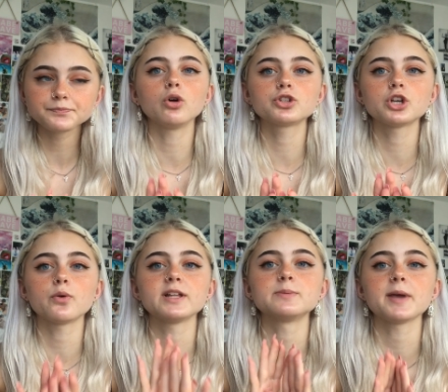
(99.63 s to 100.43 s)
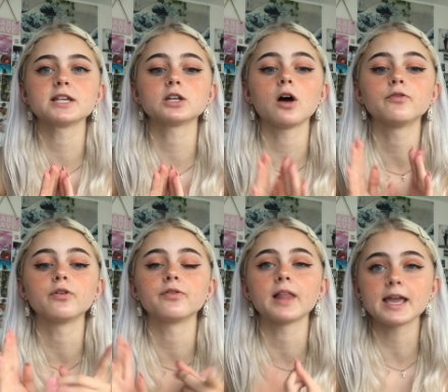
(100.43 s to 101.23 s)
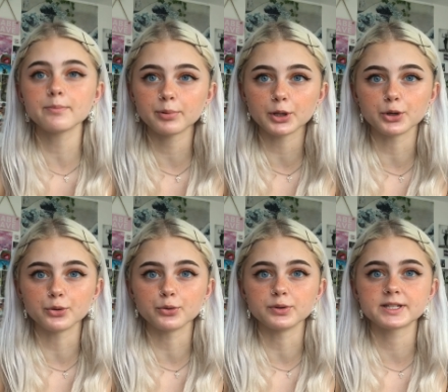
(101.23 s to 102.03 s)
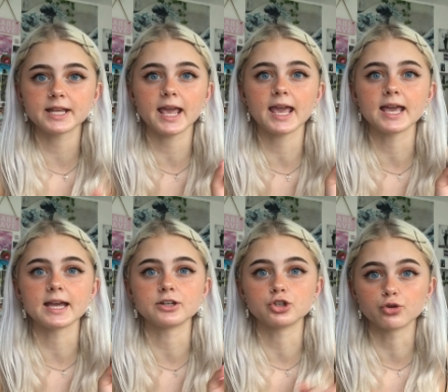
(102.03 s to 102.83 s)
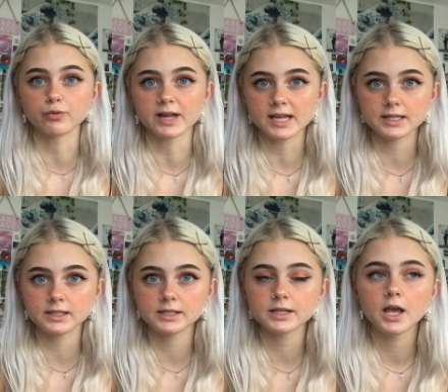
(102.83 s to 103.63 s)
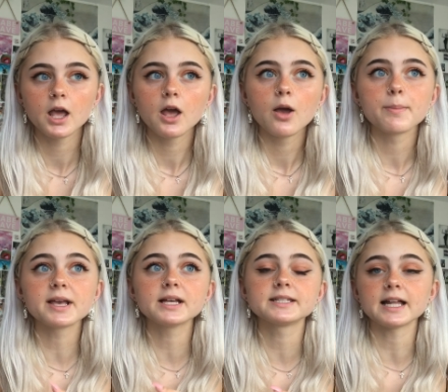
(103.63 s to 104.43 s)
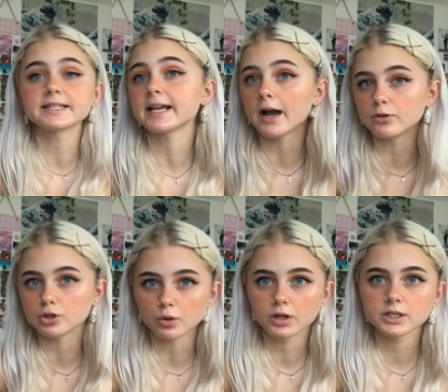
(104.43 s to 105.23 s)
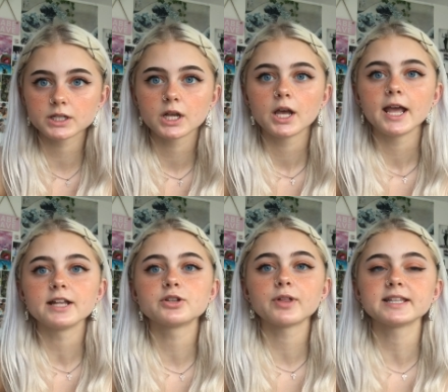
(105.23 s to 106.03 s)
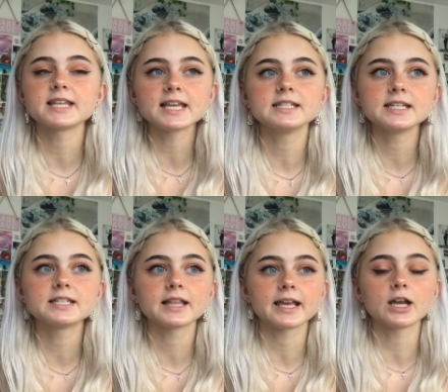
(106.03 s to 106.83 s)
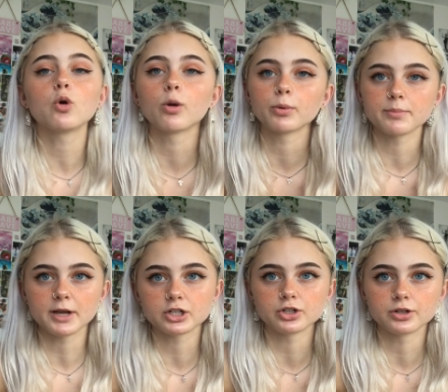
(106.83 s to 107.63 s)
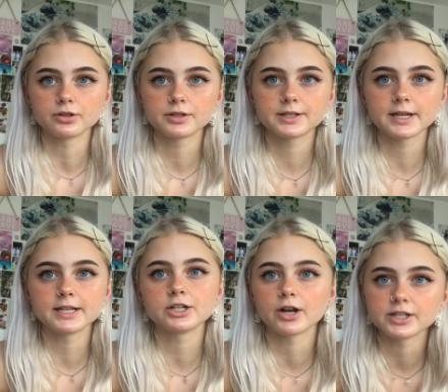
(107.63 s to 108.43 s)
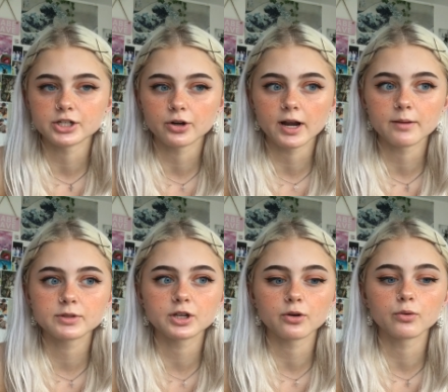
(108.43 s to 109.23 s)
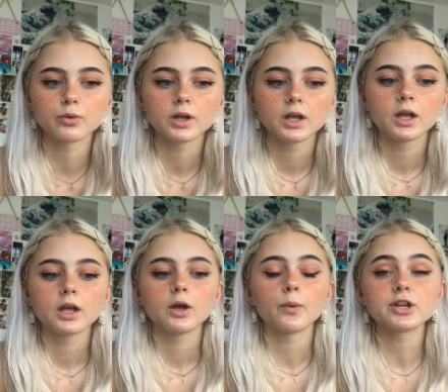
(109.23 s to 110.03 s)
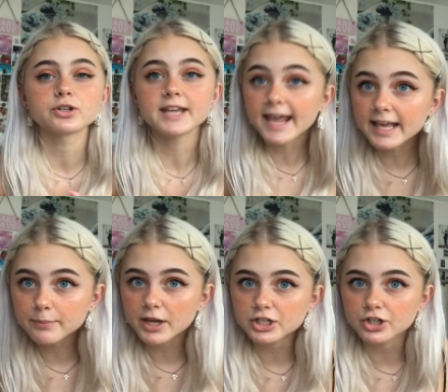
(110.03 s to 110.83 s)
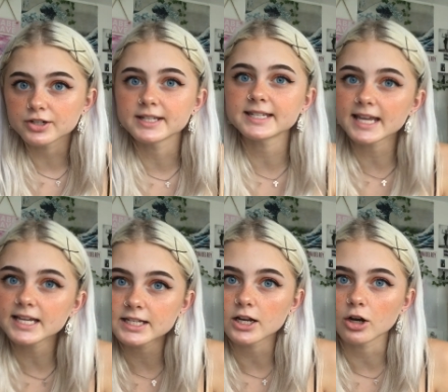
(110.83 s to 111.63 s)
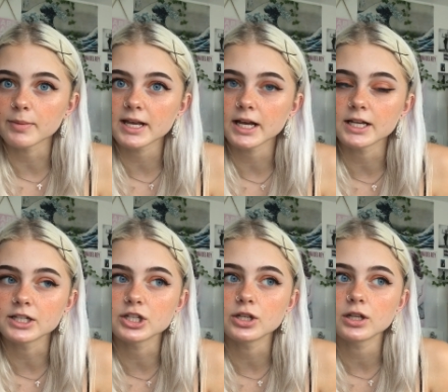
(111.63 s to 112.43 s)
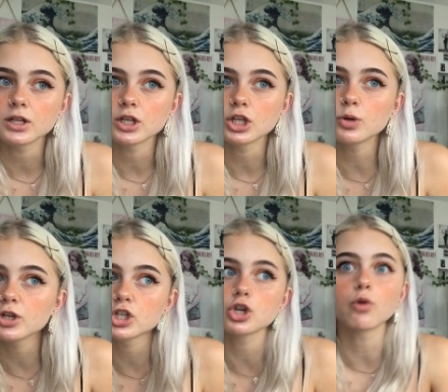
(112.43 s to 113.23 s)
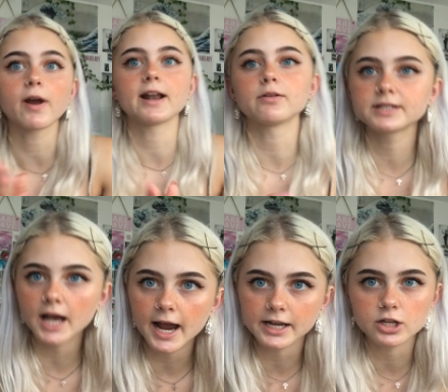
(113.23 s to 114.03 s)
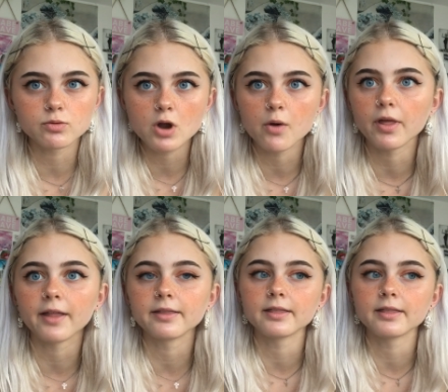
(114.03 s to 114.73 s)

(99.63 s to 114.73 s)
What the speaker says: Also, it's based off of light blues and greens because that's like outdoors. And so that's easy to like incorporate pictures into your Instagram. So when you're taking pictures, it's easier because you can just go right outside and you know that